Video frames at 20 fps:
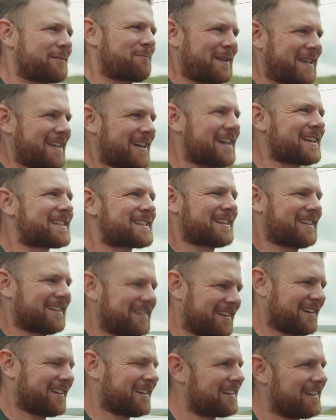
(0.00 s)
because
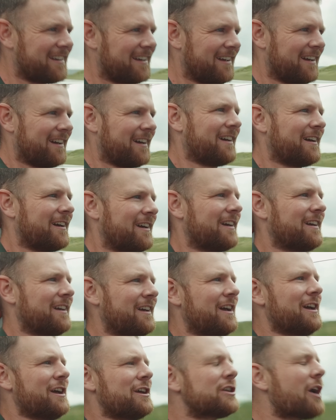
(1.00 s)

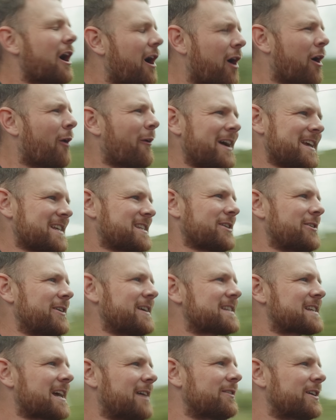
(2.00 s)
you're always doing
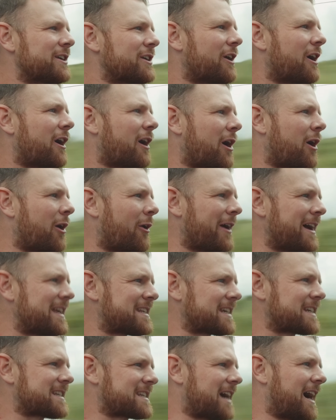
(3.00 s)
something, you're always
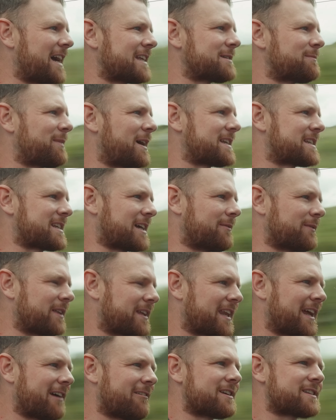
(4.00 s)
excited by something,
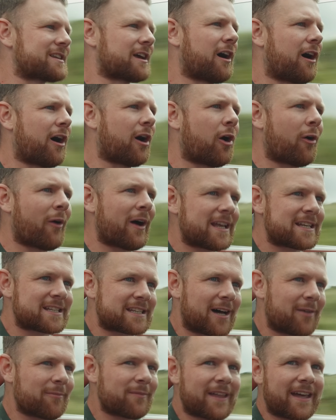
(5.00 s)
there is always
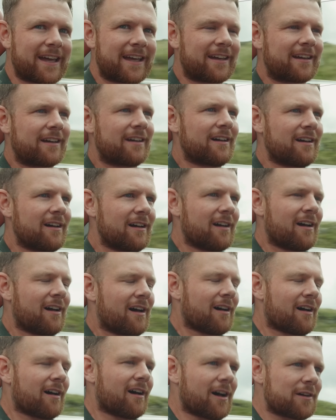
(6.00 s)
something
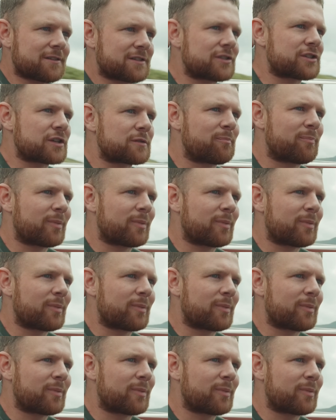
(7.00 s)
to just